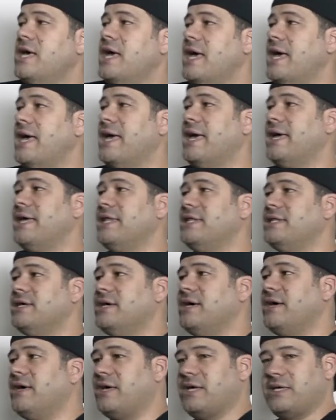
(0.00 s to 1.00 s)
and
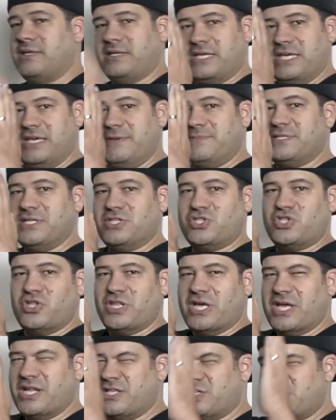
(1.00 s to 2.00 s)
keeps it so
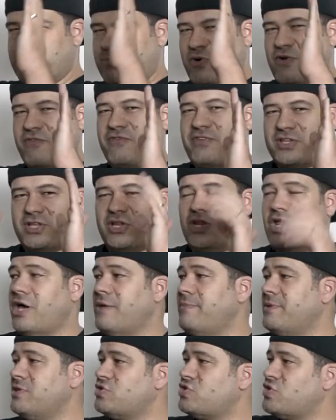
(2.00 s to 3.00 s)
that it's perfect
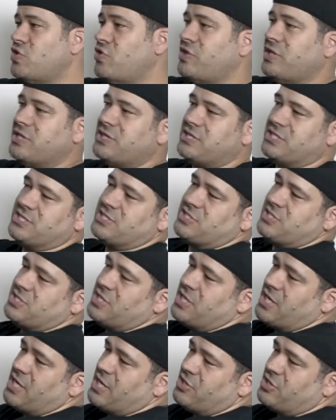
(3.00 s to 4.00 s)
alignment so that
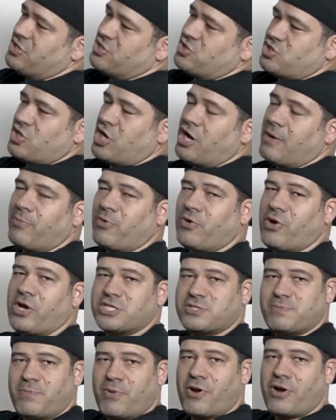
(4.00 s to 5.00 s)
this top
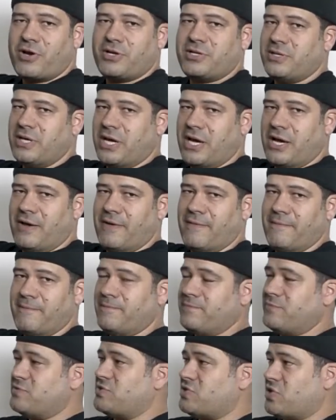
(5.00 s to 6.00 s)
crossbar
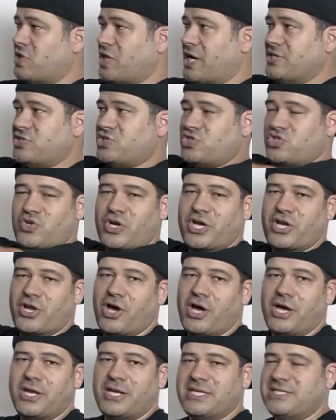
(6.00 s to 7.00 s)
slides straight
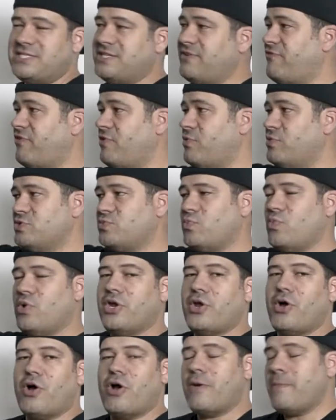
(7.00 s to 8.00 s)
on as if it was
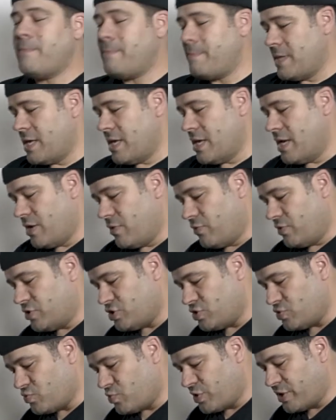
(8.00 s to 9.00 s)
one arm, which
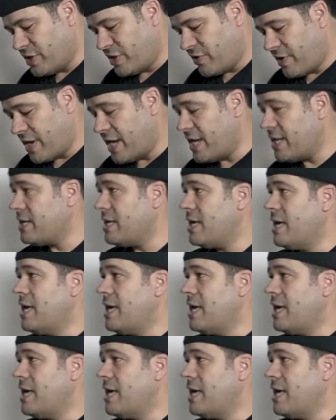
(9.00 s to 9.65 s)
is really great.